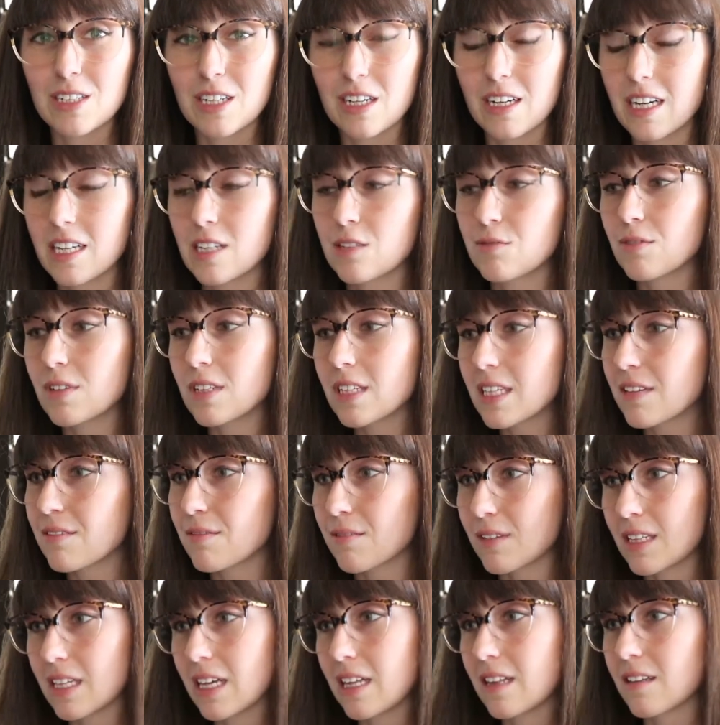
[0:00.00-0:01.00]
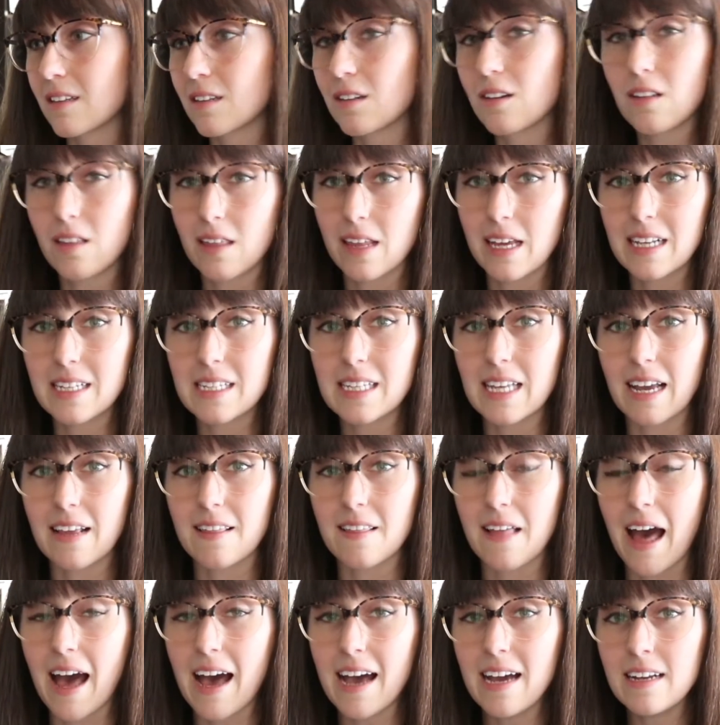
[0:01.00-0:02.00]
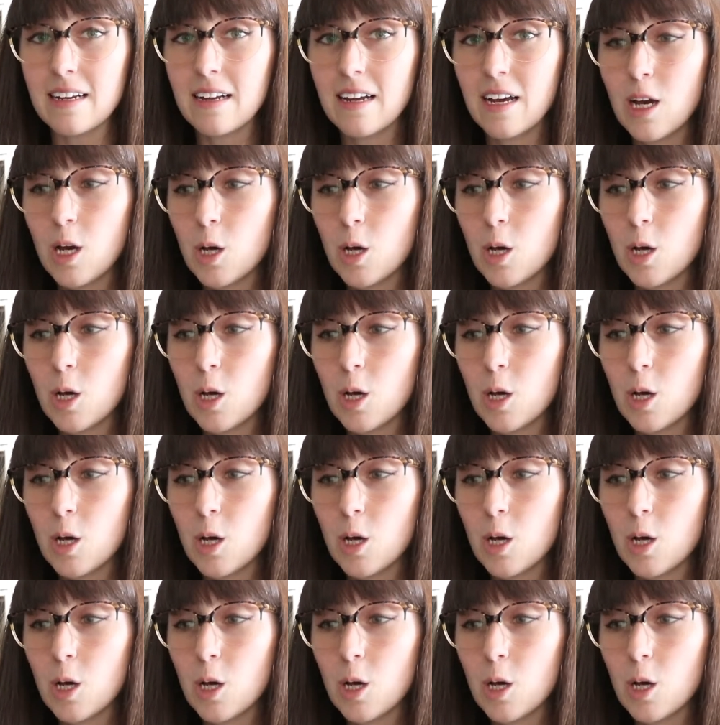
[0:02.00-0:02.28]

It's really, really little things like that,